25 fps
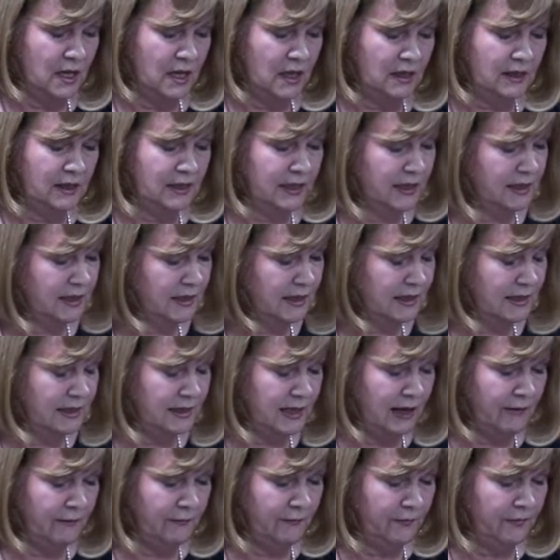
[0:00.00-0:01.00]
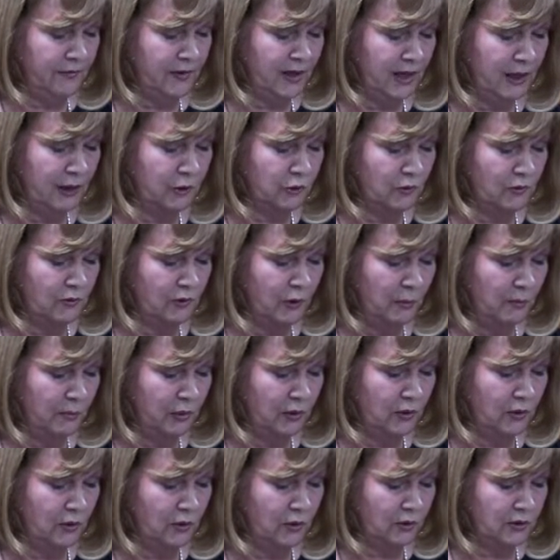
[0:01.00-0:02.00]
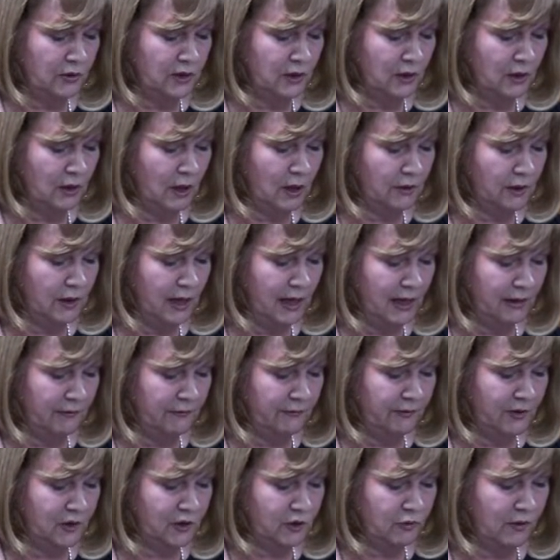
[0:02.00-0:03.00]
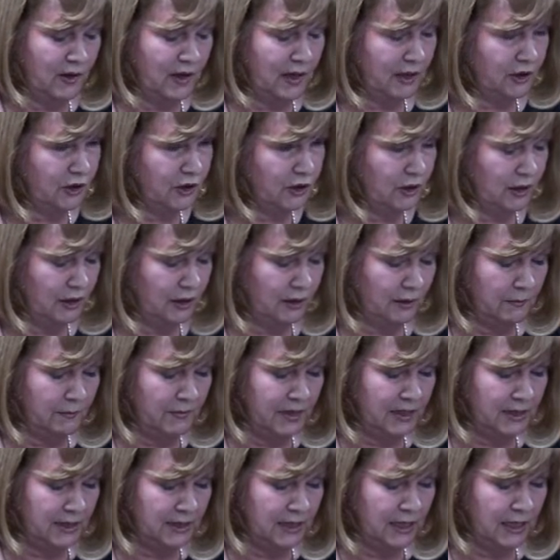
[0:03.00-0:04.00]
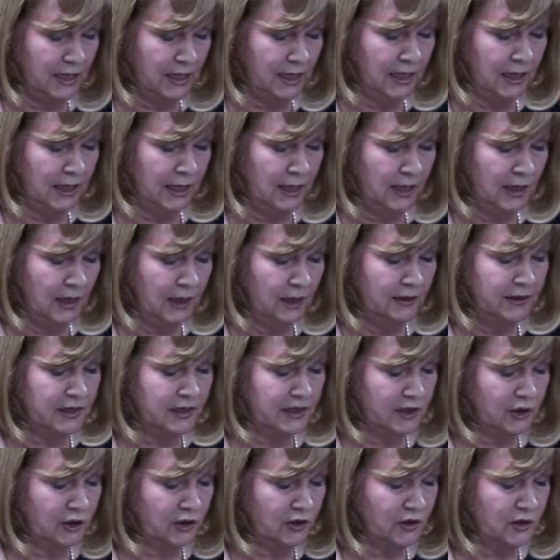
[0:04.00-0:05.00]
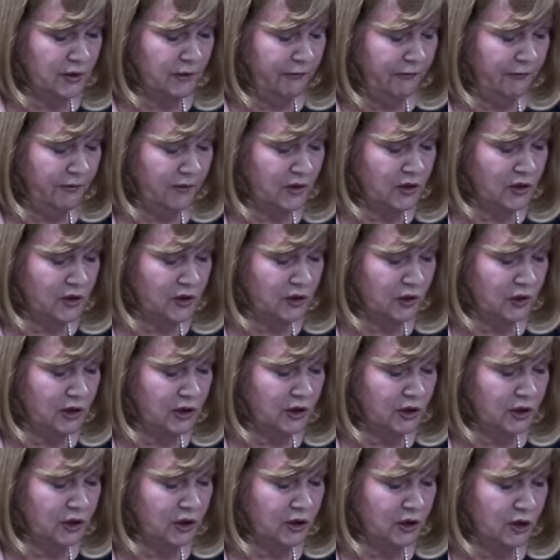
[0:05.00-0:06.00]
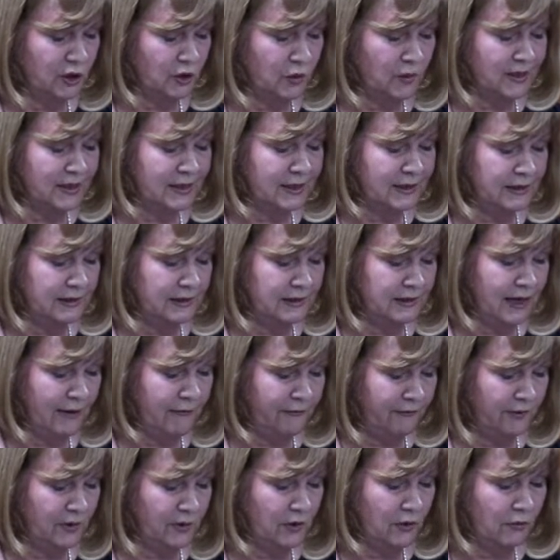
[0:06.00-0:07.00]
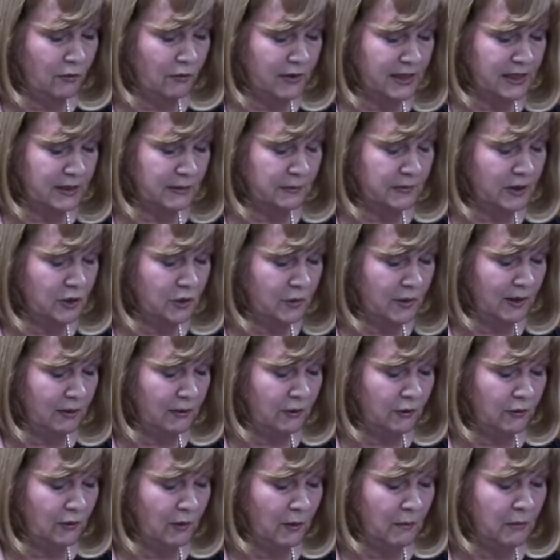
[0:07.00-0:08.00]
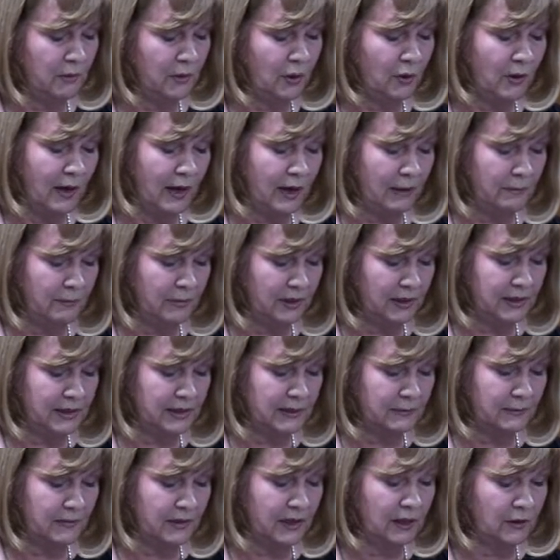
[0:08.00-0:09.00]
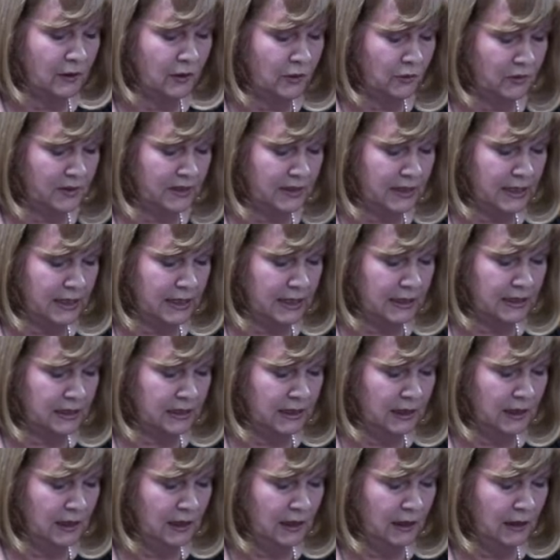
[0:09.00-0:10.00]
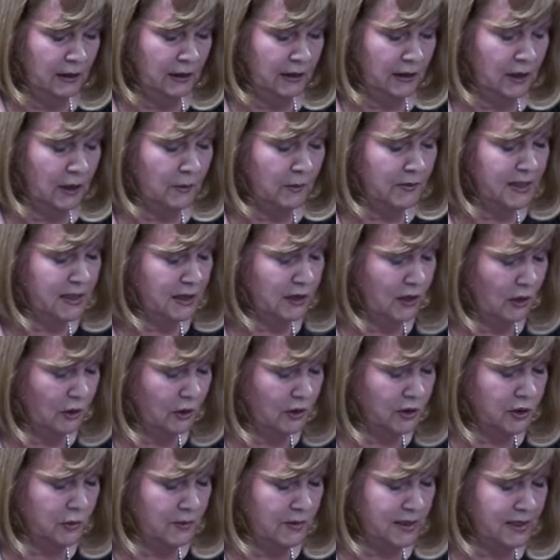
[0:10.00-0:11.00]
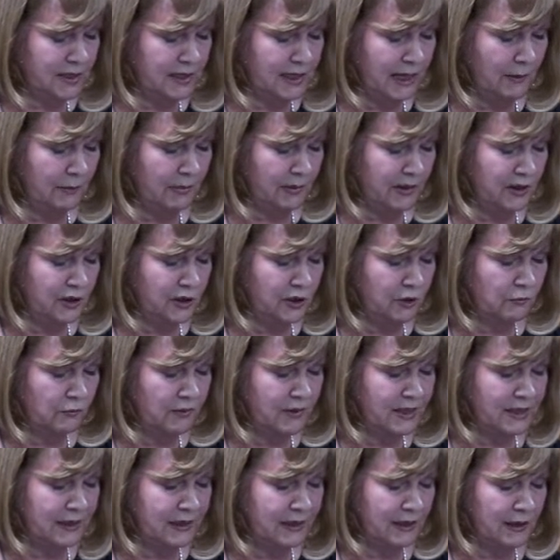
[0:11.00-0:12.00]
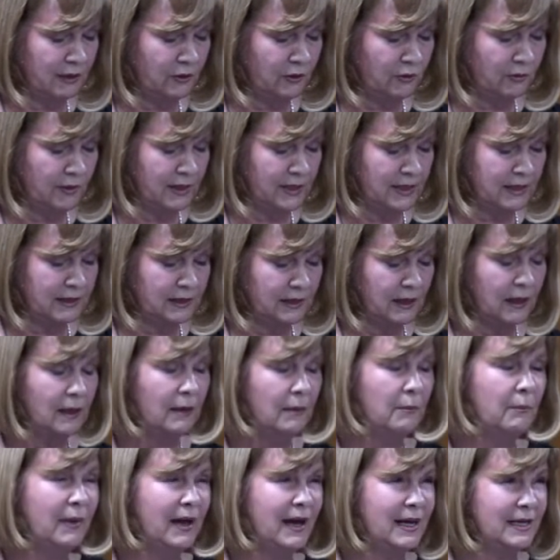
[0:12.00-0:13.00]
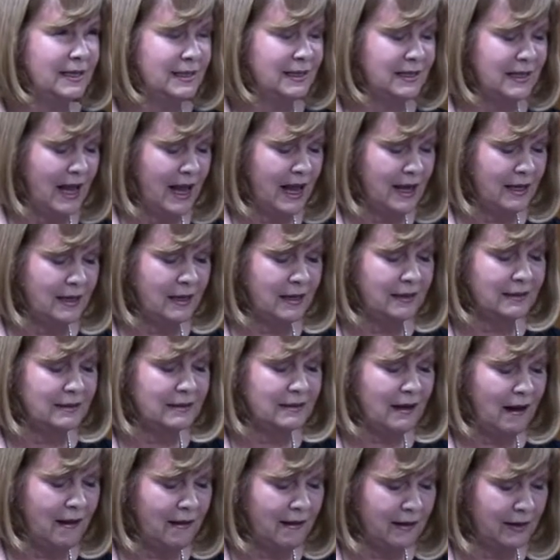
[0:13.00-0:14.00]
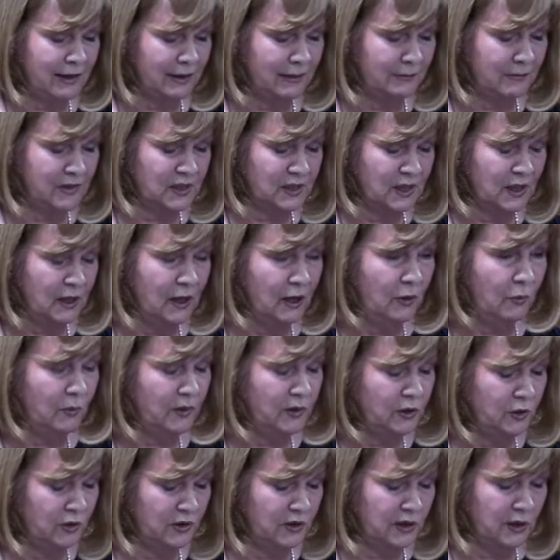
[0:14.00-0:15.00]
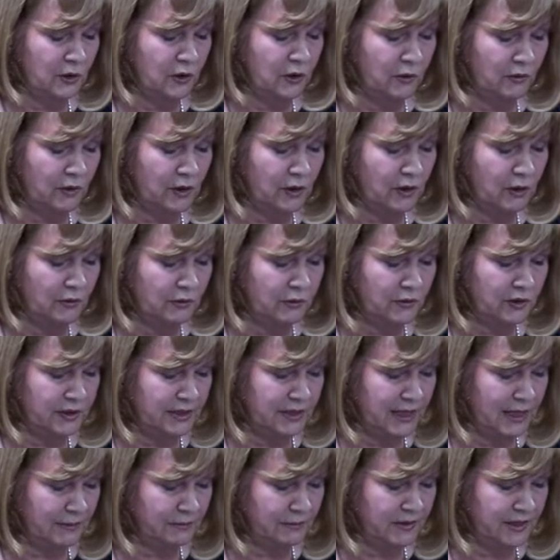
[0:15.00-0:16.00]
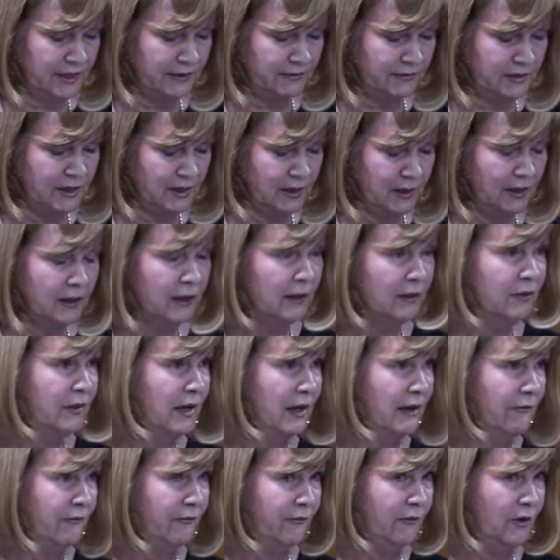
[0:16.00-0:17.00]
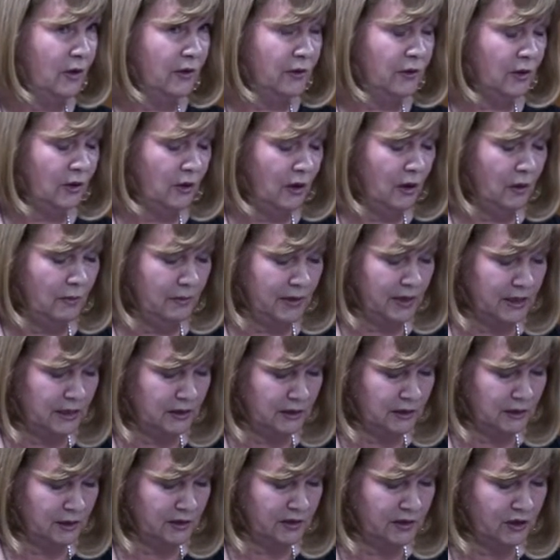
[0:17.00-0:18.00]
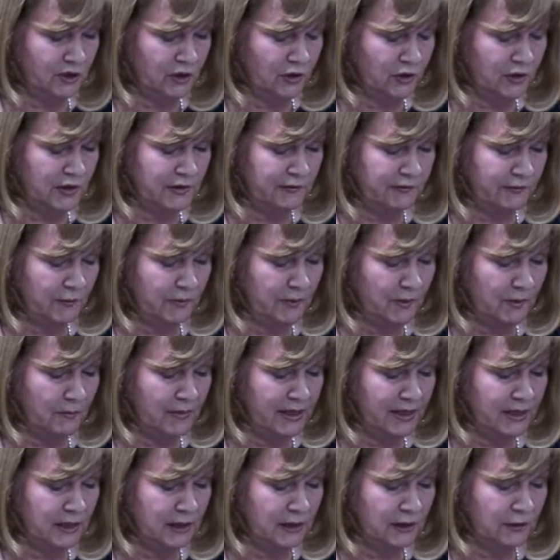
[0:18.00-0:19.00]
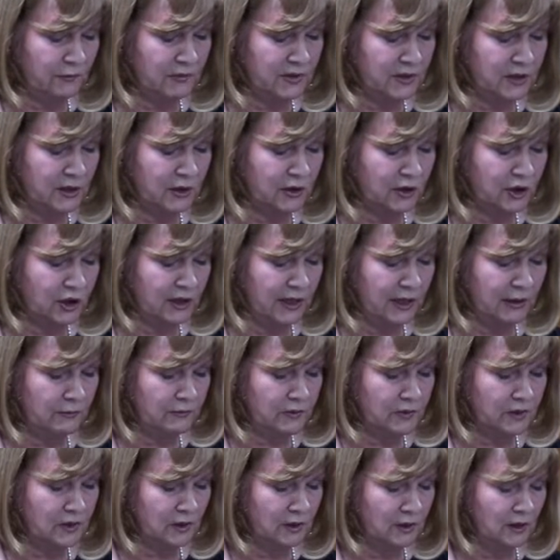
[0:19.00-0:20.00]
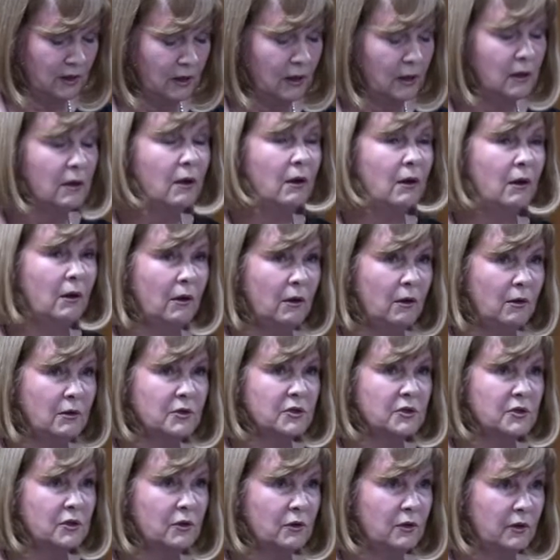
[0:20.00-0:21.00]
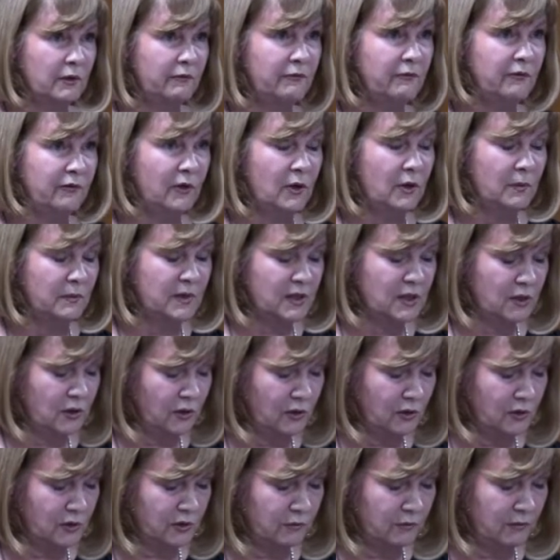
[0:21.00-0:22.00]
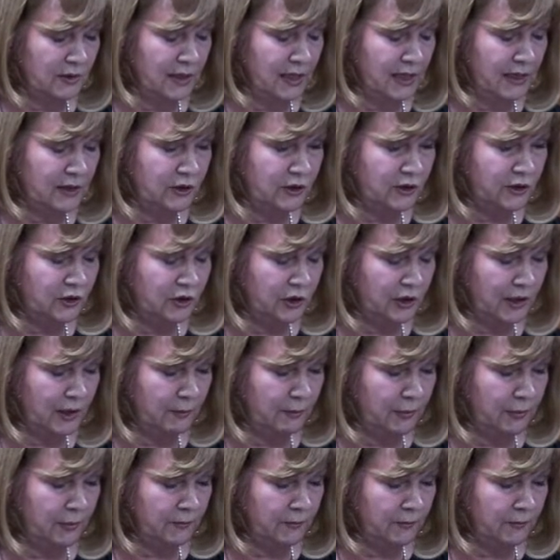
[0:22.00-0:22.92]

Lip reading: 67, the annual report on Adverse Reaction Committee discussed the first study to show a definite risk between thromboembolism and OCs. The committee also established the risk increased by 10 times when using oral contraceptives. They further comment, studies from the Medical Research Council also confirm this causal relationship.